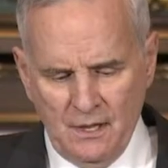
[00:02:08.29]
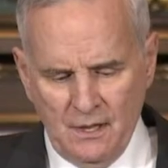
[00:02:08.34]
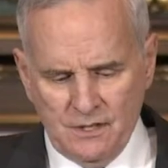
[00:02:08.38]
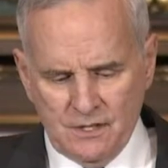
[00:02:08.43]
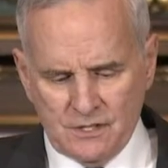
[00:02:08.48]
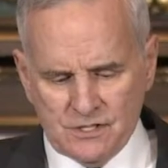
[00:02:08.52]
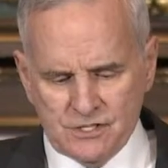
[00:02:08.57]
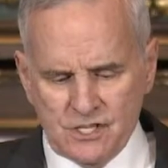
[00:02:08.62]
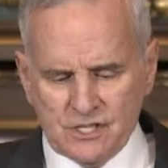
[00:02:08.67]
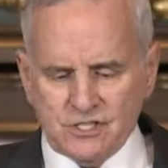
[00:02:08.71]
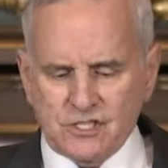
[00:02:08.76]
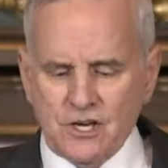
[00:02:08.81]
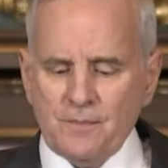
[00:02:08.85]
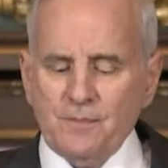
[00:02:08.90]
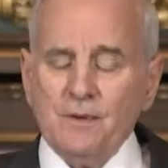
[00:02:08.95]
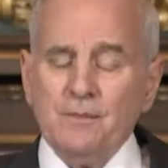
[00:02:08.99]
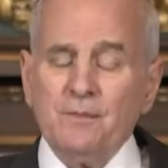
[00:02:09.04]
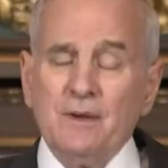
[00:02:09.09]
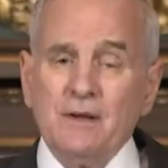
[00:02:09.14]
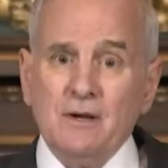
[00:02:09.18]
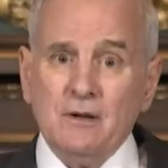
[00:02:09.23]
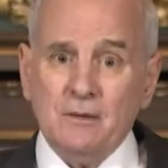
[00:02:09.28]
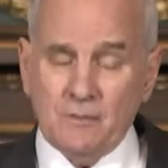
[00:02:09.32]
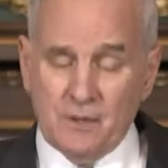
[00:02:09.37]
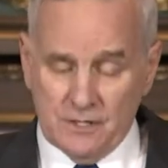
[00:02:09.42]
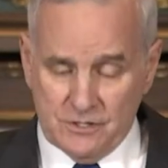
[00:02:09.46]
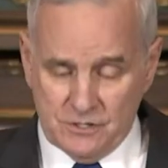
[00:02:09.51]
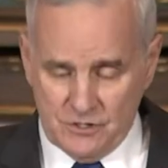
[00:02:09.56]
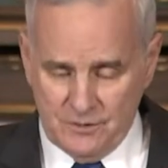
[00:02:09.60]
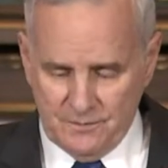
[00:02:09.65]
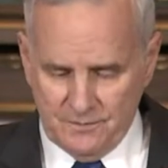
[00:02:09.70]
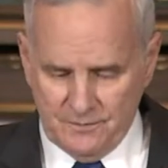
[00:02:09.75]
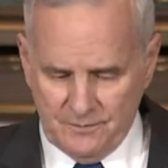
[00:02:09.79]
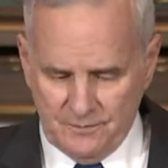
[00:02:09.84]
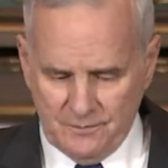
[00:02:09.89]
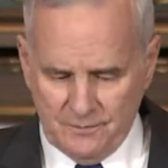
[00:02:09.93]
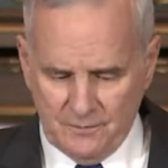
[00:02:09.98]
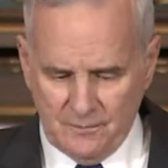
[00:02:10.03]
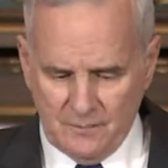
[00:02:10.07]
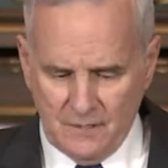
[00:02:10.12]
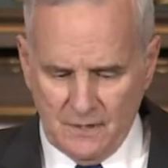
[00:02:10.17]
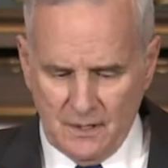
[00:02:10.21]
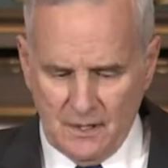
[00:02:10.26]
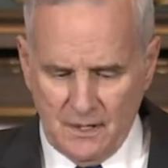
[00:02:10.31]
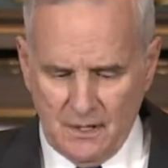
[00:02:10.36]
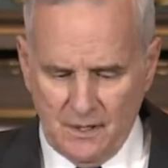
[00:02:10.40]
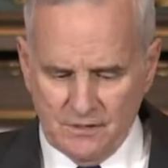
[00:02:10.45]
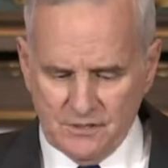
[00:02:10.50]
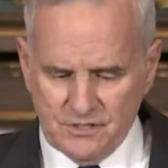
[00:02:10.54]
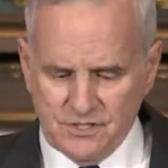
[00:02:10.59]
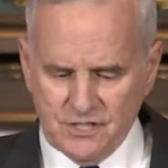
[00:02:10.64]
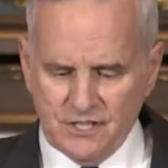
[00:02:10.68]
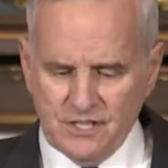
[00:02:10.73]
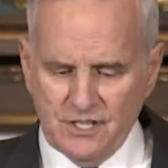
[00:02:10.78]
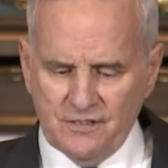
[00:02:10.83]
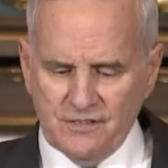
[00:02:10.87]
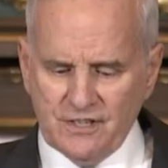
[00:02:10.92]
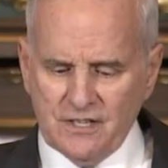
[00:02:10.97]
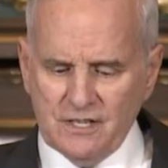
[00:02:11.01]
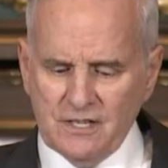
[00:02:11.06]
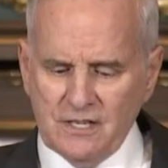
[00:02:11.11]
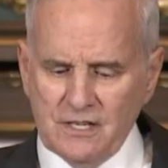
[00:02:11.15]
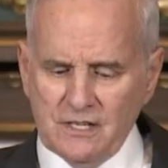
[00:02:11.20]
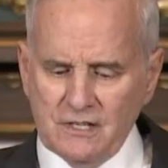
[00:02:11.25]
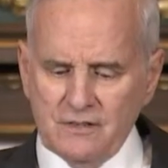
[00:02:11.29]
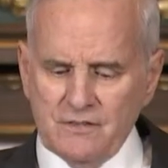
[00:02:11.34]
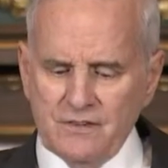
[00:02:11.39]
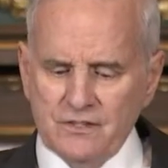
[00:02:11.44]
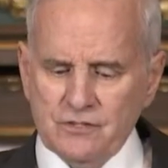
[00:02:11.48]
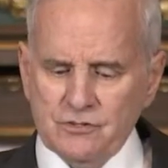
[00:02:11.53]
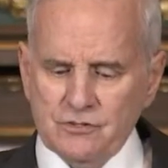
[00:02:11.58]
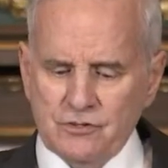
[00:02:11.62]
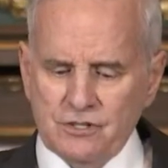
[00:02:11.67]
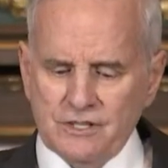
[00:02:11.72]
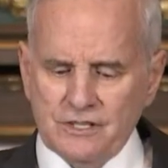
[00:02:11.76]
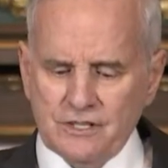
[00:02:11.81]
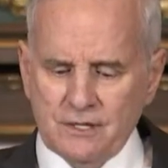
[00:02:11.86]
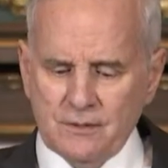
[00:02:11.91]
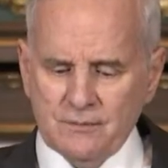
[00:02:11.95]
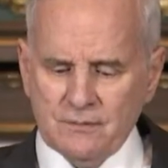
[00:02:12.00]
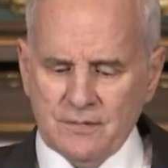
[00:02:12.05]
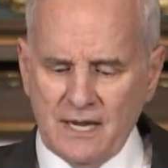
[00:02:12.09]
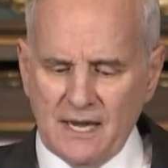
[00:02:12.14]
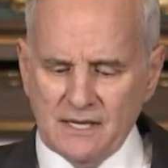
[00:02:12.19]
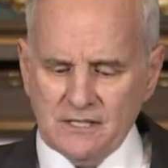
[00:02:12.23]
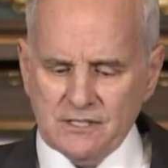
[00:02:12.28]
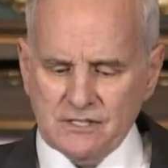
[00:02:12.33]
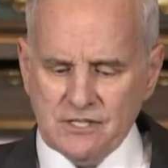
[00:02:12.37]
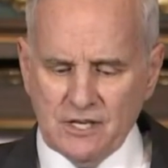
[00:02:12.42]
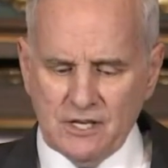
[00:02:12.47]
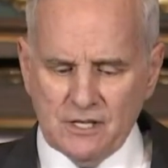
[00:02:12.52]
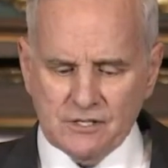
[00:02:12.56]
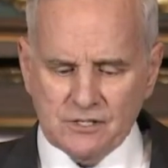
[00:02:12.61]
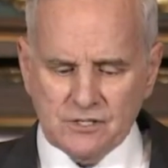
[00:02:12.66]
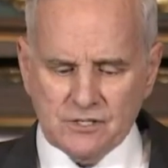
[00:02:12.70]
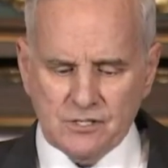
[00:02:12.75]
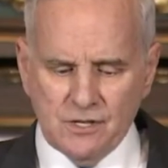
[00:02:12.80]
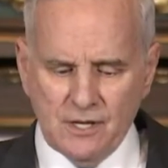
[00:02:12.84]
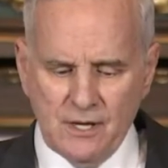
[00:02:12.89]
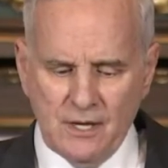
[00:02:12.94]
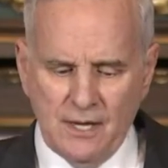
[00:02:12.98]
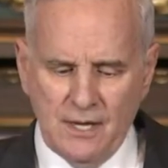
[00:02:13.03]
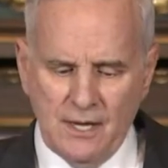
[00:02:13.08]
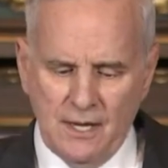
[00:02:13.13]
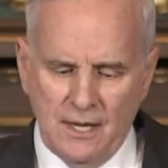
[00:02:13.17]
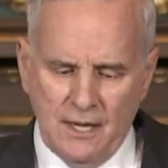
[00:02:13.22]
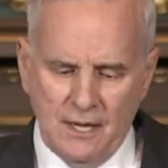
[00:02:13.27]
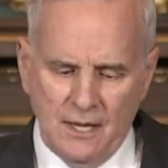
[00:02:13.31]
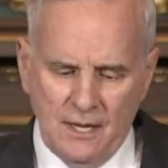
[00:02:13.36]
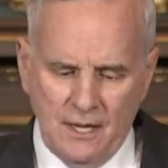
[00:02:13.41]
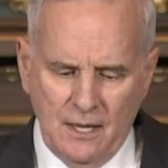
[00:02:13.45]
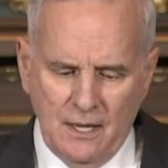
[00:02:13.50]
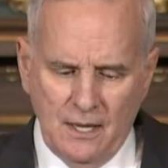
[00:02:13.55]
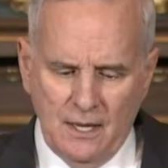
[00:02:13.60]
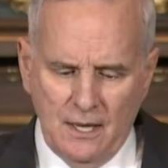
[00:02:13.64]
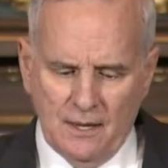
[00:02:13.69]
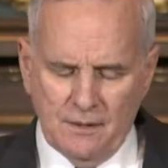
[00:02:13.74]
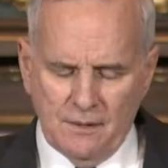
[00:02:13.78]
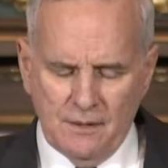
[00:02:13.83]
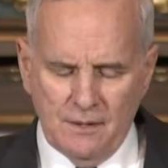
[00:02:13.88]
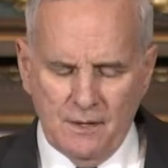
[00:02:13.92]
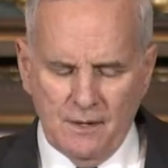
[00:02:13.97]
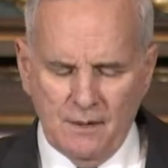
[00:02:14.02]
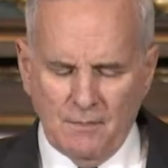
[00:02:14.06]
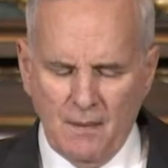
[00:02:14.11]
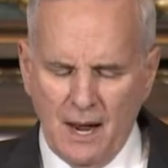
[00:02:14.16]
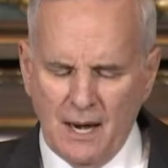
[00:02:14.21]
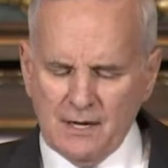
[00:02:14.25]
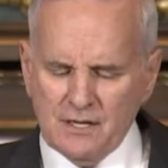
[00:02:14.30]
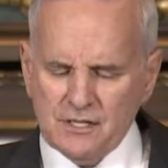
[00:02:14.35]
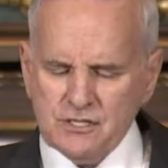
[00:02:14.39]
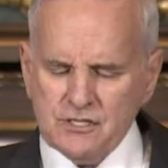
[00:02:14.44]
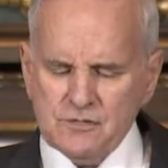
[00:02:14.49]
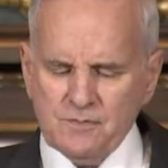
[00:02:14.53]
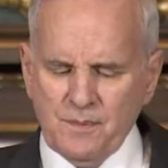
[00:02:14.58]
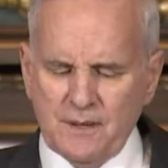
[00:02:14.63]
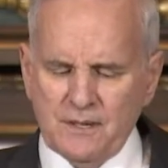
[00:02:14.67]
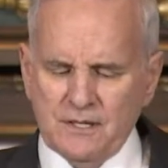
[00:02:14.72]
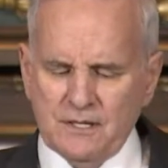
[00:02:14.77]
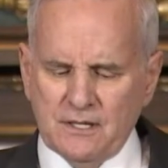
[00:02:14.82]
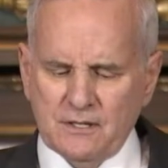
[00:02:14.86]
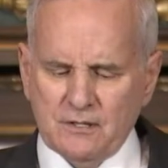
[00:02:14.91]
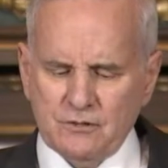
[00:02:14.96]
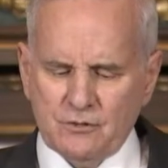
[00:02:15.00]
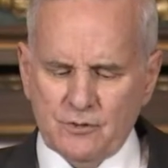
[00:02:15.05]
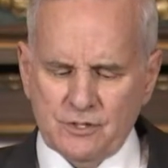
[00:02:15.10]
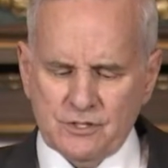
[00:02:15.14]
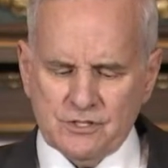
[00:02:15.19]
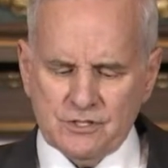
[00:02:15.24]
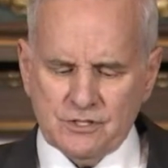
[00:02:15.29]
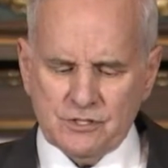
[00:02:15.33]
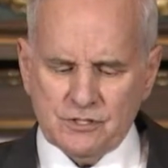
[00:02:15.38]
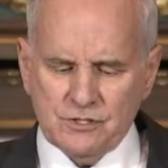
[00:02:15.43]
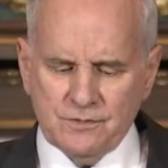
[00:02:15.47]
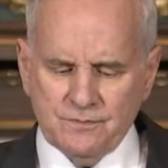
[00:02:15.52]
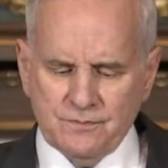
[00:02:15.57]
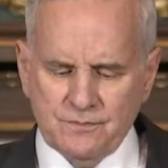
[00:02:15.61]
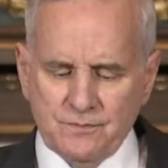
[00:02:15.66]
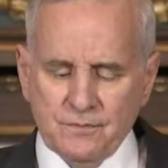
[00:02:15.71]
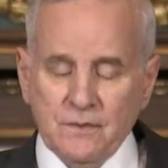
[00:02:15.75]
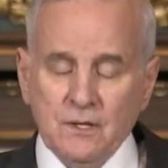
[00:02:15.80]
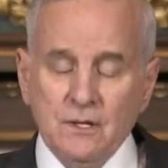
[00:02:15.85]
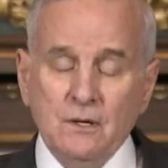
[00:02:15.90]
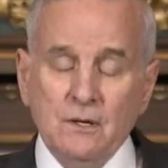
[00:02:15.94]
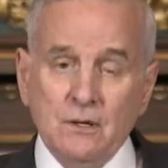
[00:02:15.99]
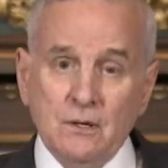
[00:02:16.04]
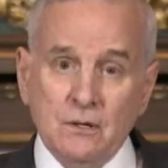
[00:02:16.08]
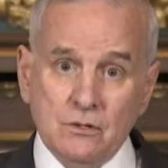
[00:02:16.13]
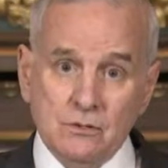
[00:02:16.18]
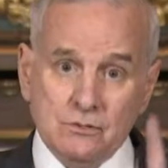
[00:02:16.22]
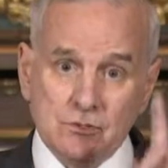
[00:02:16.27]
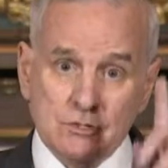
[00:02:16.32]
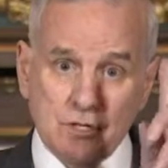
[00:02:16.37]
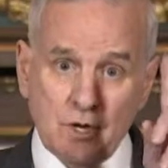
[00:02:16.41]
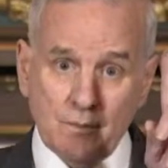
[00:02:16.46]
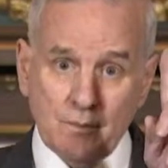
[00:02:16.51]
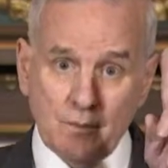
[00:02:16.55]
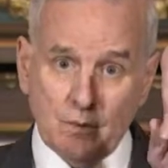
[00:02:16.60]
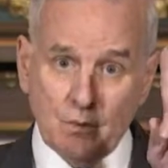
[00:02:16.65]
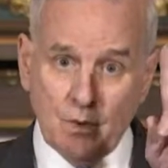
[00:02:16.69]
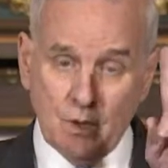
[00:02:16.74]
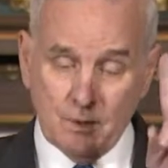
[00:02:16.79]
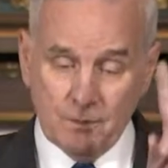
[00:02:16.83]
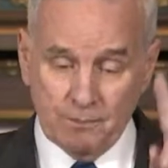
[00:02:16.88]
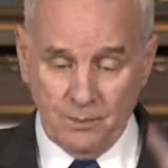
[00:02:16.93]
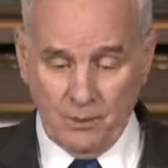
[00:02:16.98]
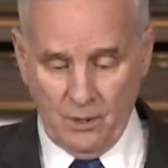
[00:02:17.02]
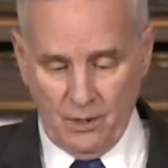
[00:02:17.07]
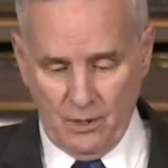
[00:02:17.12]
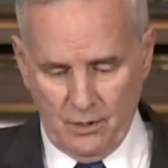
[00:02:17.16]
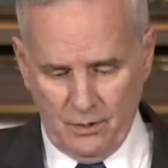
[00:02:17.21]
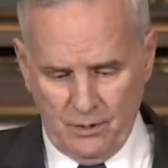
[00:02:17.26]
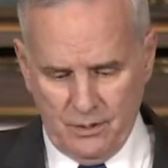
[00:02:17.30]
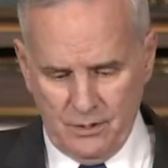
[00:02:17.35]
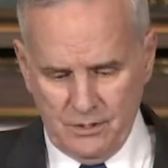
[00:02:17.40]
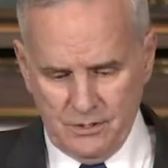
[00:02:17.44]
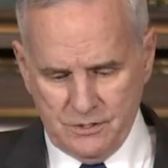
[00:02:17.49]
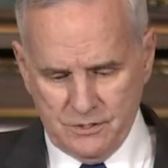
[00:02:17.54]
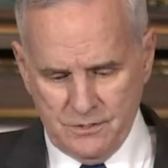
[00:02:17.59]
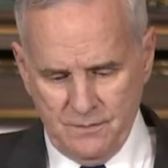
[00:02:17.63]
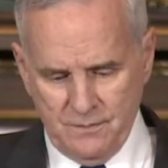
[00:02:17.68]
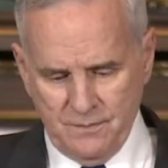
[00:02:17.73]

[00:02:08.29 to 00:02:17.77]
This is a supplemental budget of significant individual income tax cuts and modest spending increases, whose number one priorities